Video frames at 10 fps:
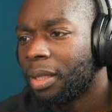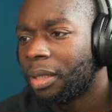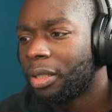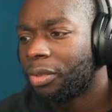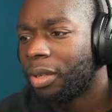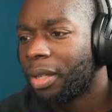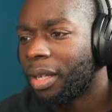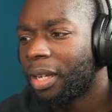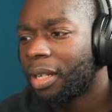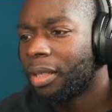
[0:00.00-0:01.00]
try that
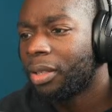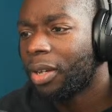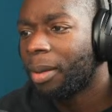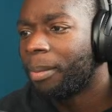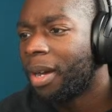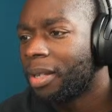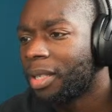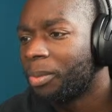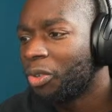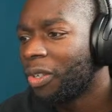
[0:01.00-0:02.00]
again. Okay, minus.
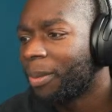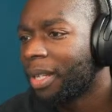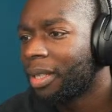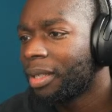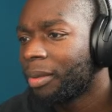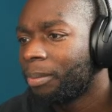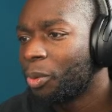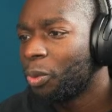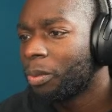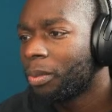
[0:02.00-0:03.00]
I'm doing really badly.
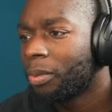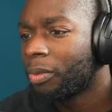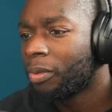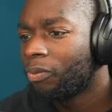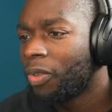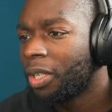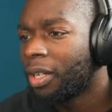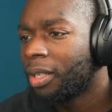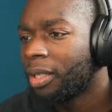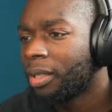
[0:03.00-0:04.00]
Boom.
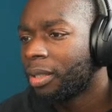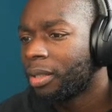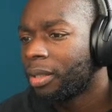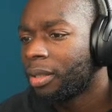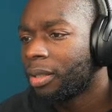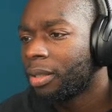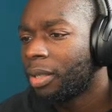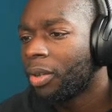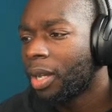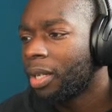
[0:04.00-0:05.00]
Reincarnate. Okay.